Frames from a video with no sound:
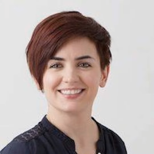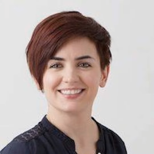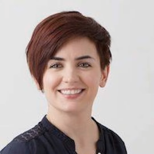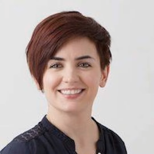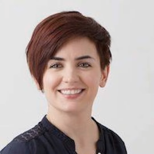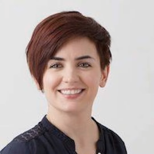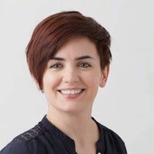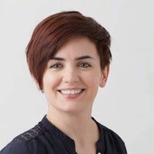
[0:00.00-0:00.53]

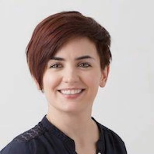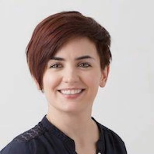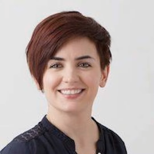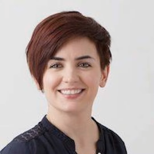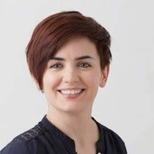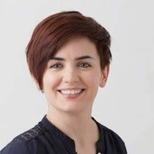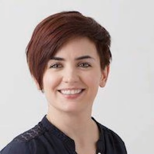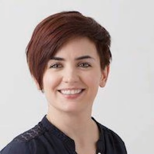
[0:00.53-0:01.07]

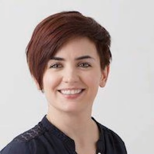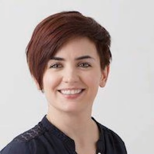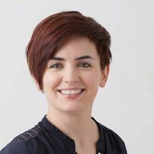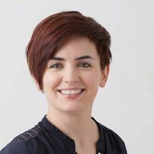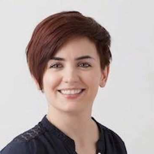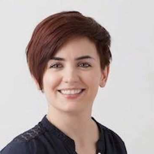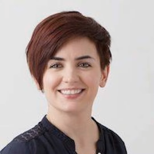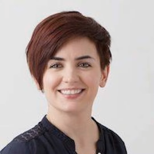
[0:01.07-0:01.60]

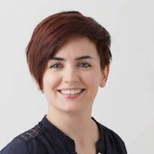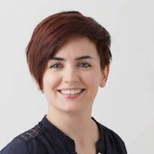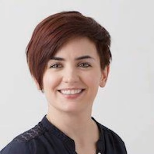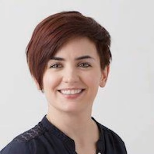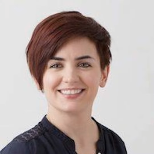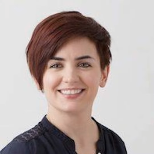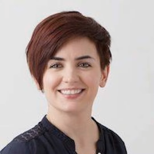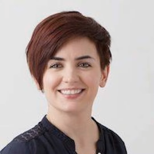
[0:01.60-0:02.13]

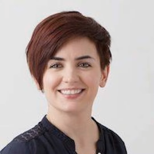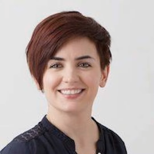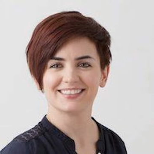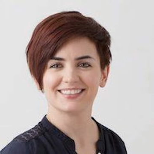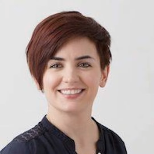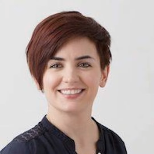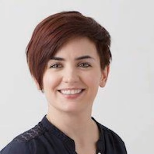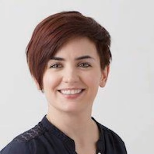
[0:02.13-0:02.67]

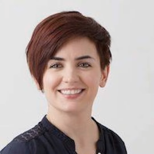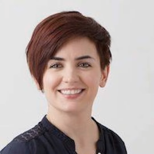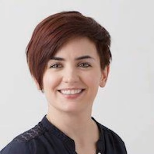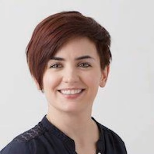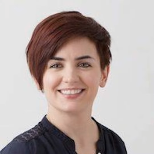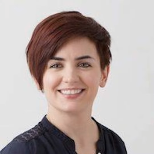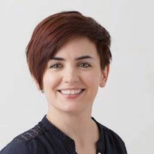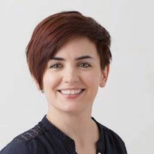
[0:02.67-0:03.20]

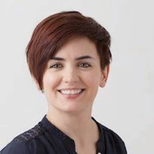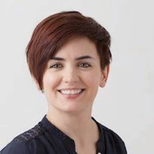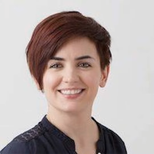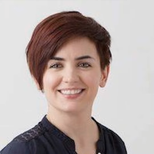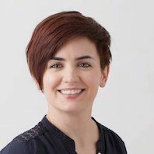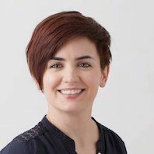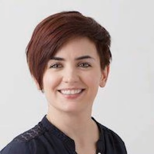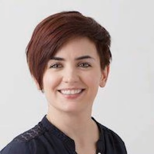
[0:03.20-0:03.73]

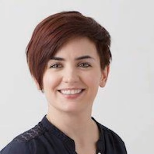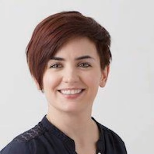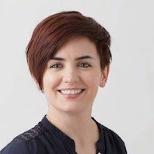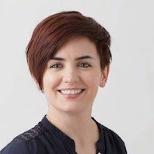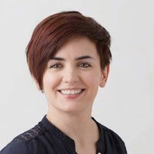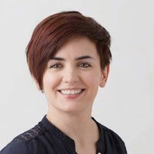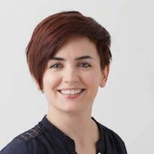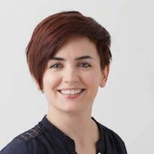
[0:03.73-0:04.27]

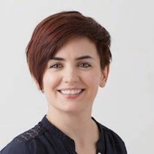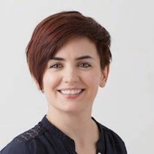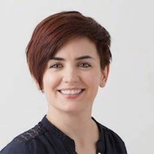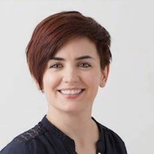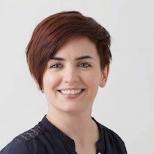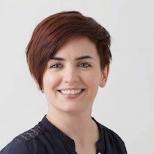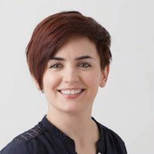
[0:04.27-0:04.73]
(no lip movement)